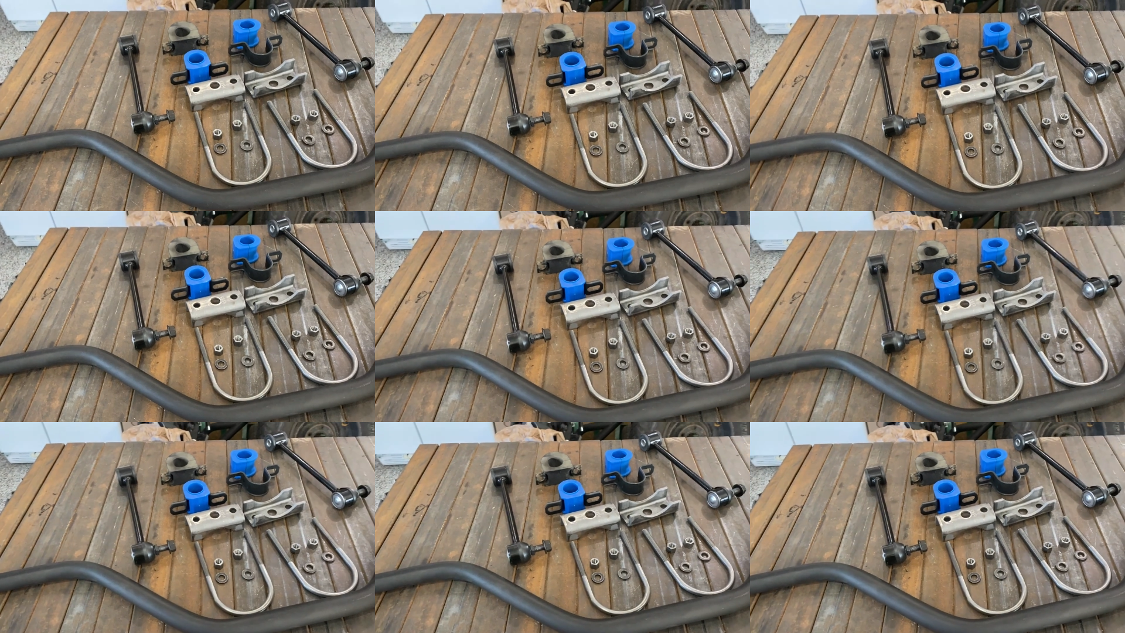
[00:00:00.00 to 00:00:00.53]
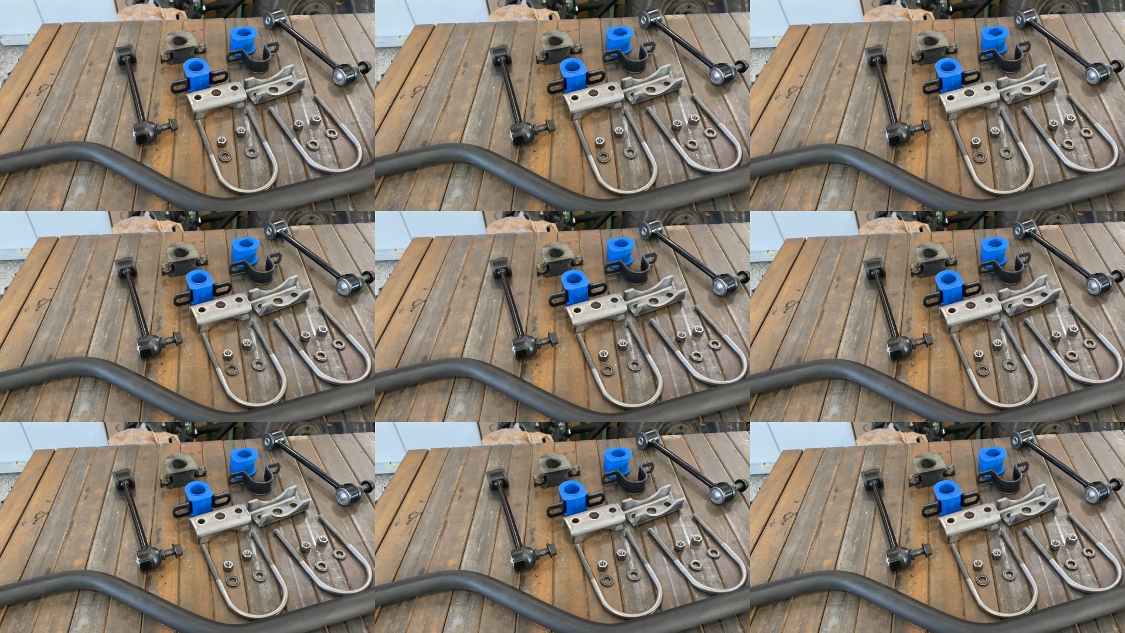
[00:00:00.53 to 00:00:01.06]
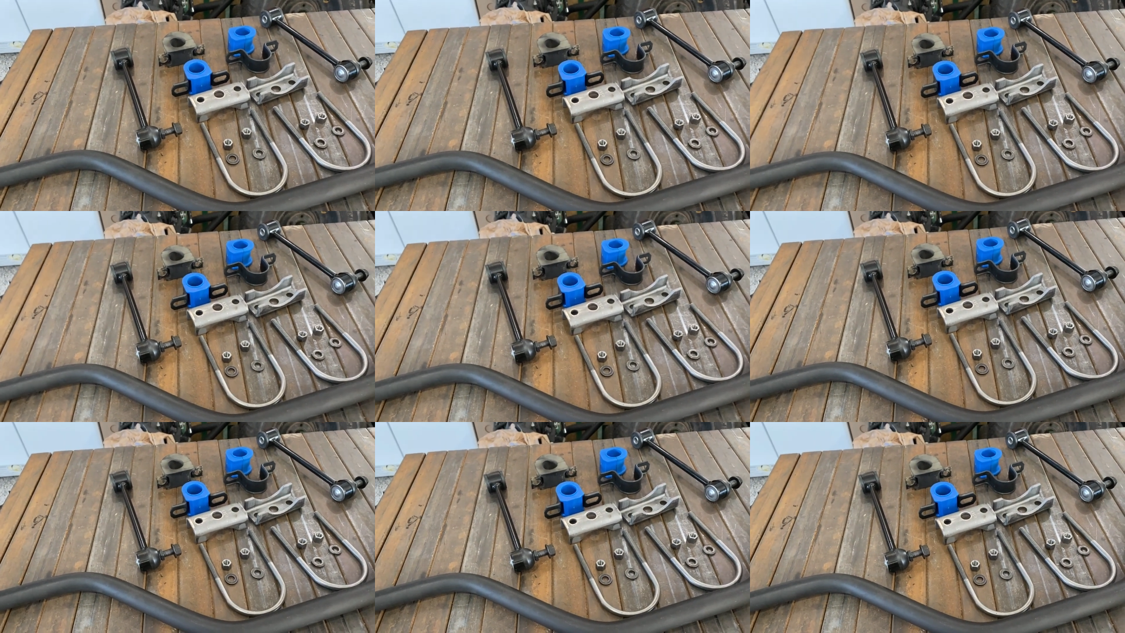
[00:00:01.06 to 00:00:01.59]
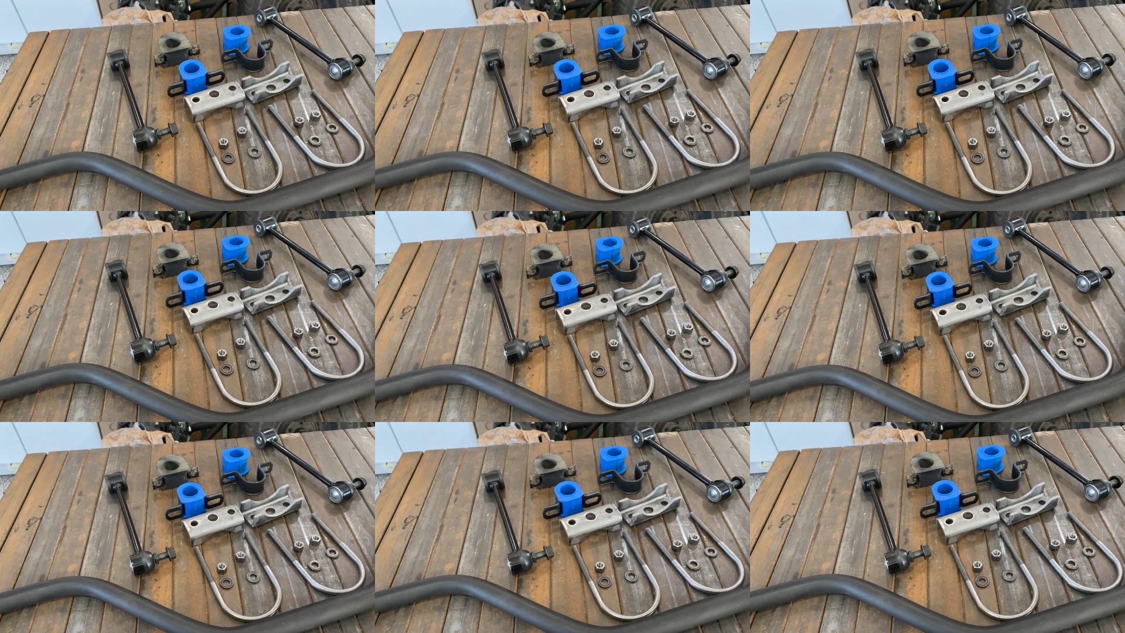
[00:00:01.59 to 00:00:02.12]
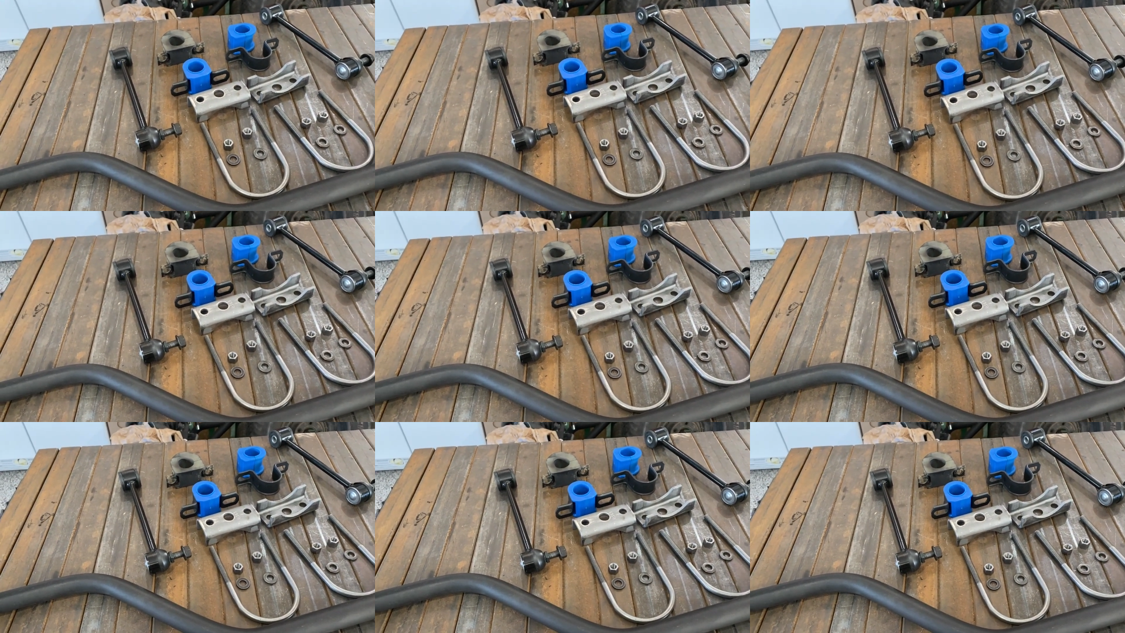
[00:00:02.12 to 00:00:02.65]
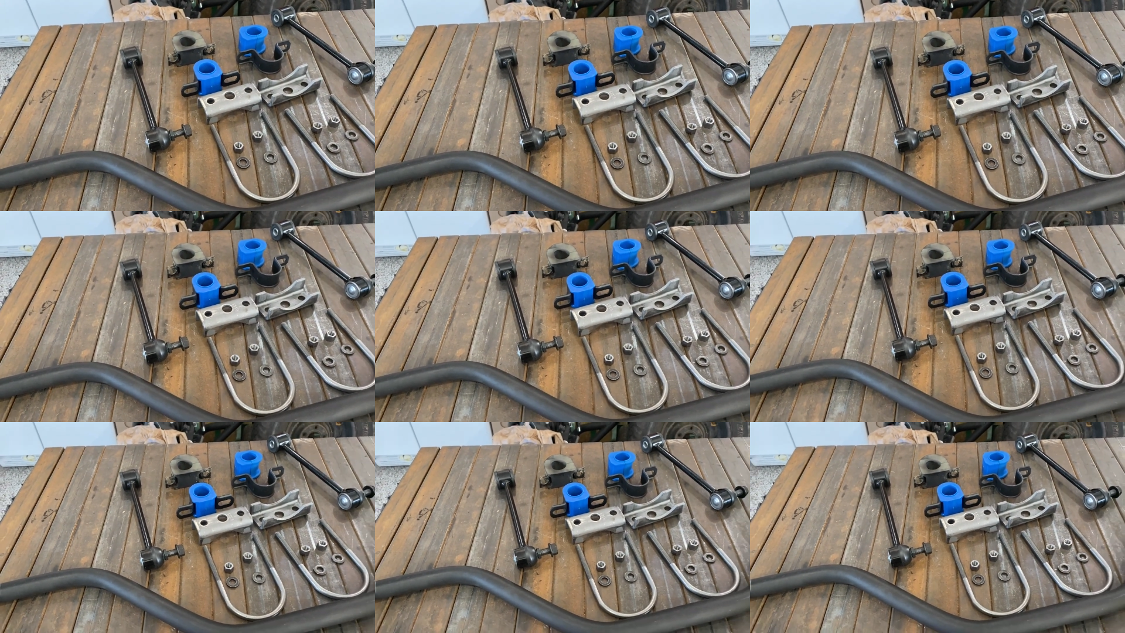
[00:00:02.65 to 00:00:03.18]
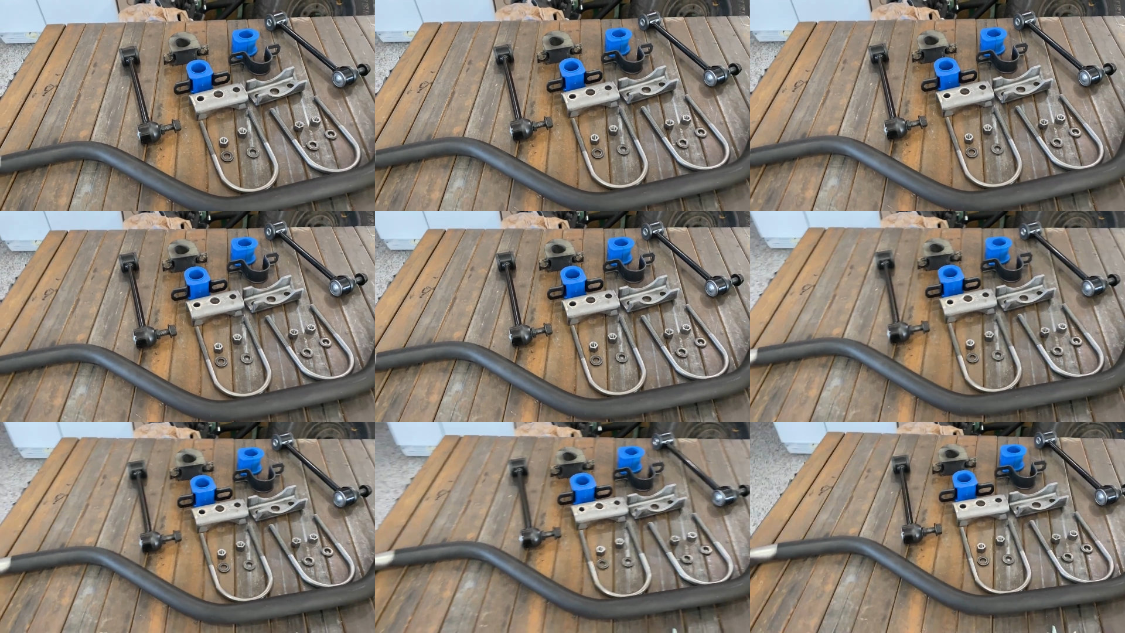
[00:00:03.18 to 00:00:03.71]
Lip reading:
Nobody's mouth can be seen.